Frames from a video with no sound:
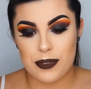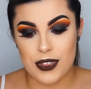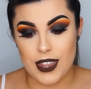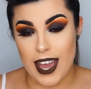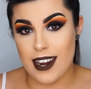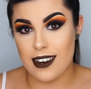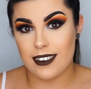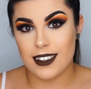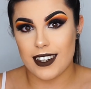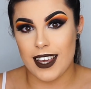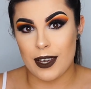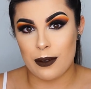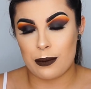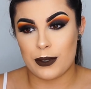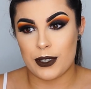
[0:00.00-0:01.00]
Then
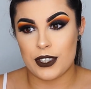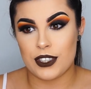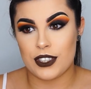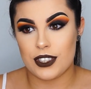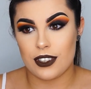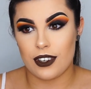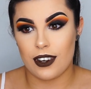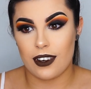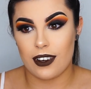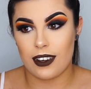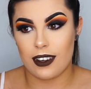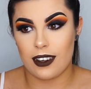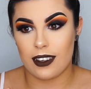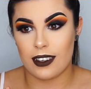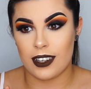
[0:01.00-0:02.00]
it was,
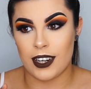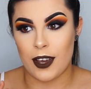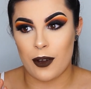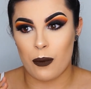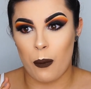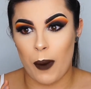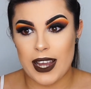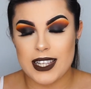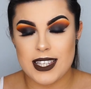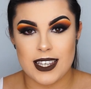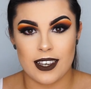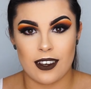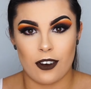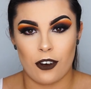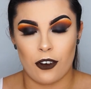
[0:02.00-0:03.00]
you know,
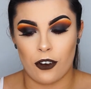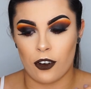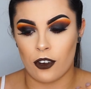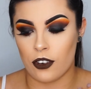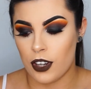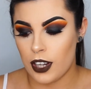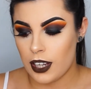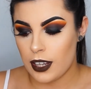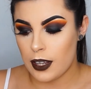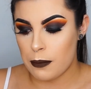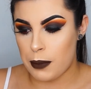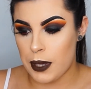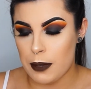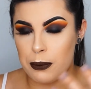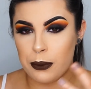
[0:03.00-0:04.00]
waiting on
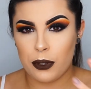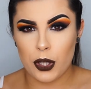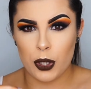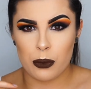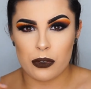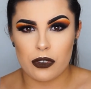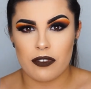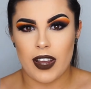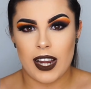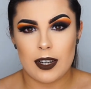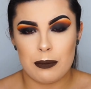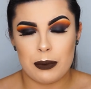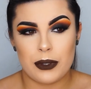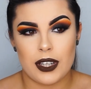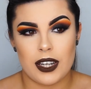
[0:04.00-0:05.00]
people who were
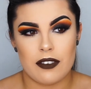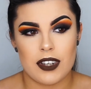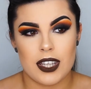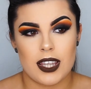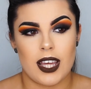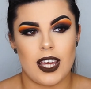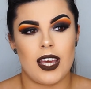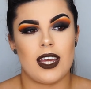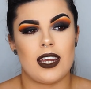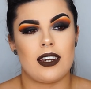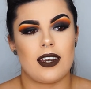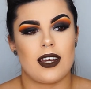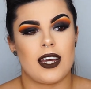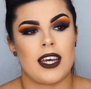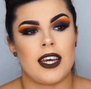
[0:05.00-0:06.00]
available and everything,
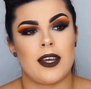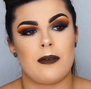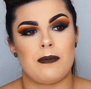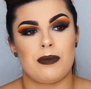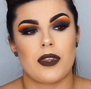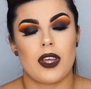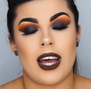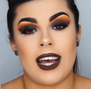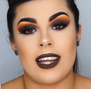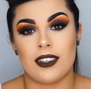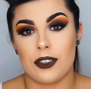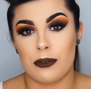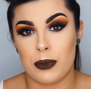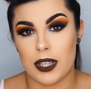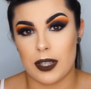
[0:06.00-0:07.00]
and
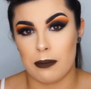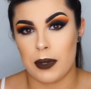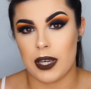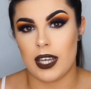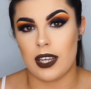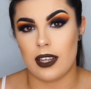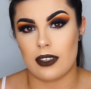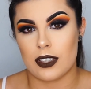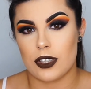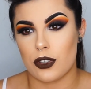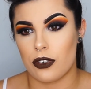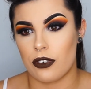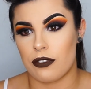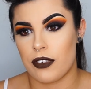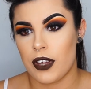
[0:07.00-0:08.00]
with it being
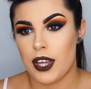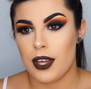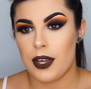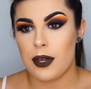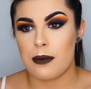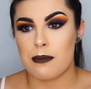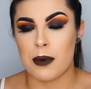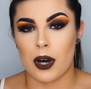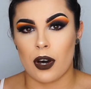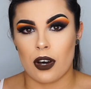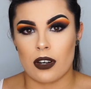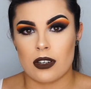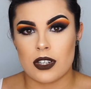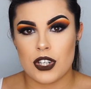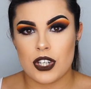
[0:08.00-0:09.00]
sort of
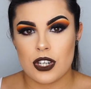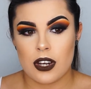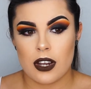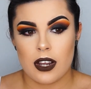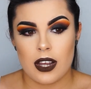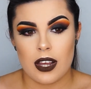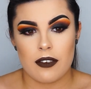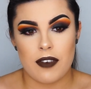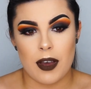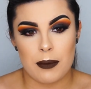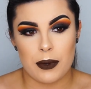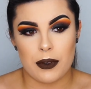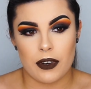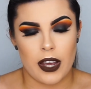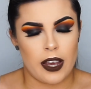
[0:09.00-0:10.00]
March,
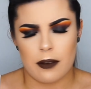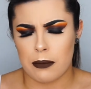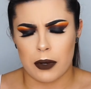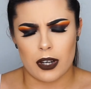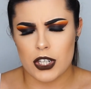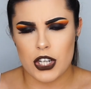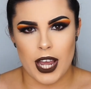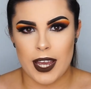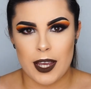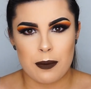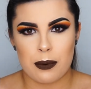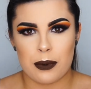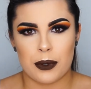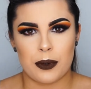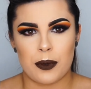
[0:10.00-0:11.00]

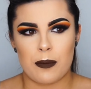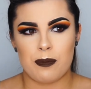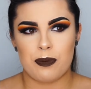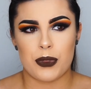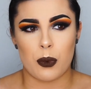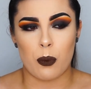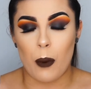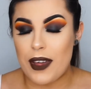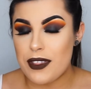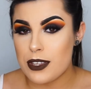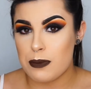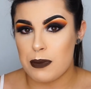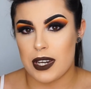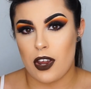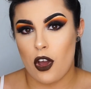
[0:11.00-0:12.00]
April, the weather's
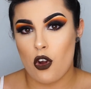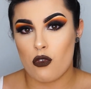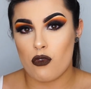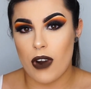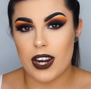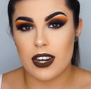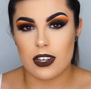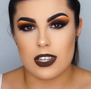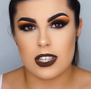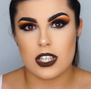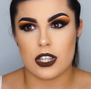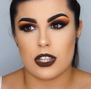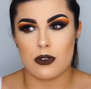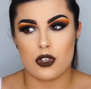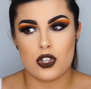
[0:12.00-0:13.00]
been horrendous, so
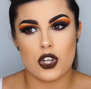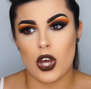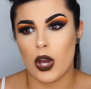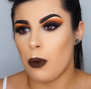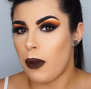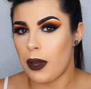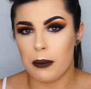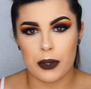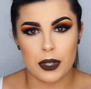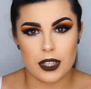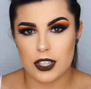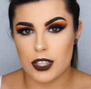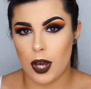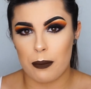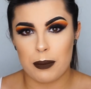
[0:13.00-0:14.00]
there's no way we're going to
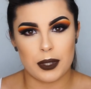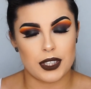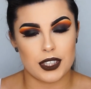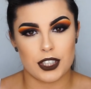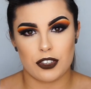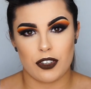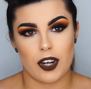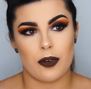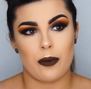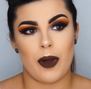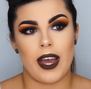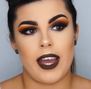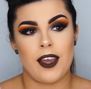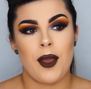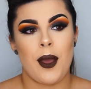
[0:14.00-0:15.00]
start building straight
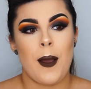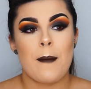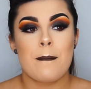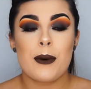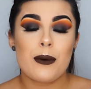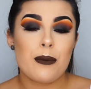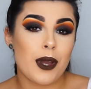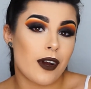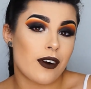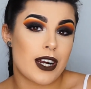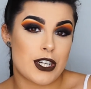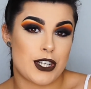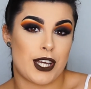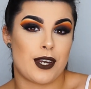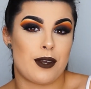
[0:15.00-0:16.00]
away. But we are
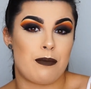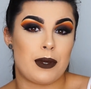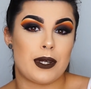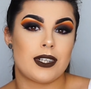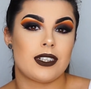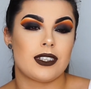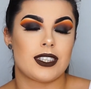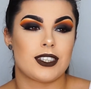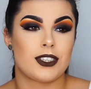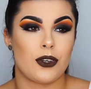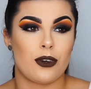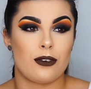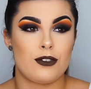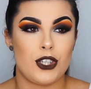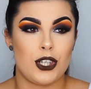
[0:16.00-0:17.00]
actually going to build sort
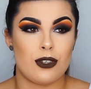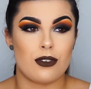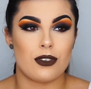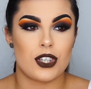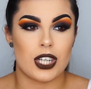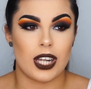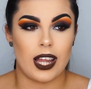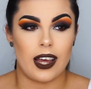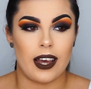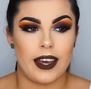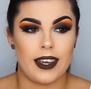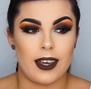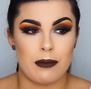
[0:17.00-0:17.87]
of June, July.